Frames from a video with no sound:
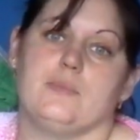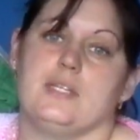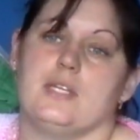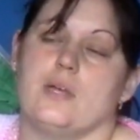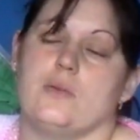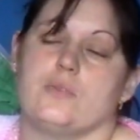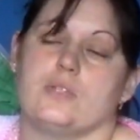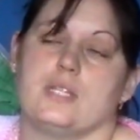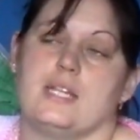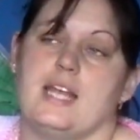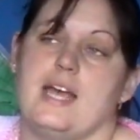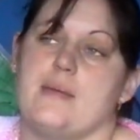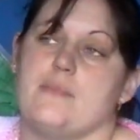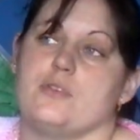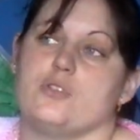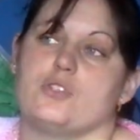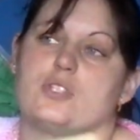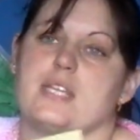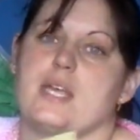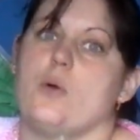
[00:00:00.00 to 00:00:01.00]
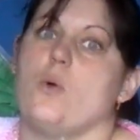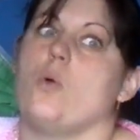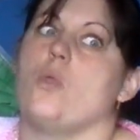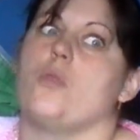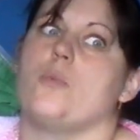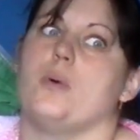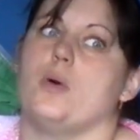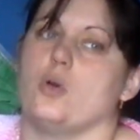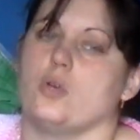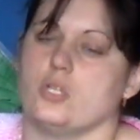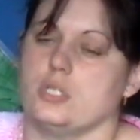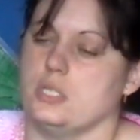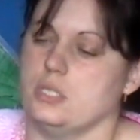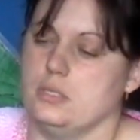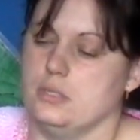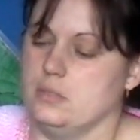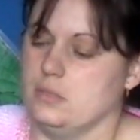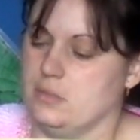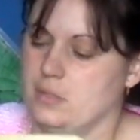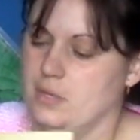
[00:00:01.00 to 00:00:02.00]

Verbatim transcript: we go to the library and just get all the books.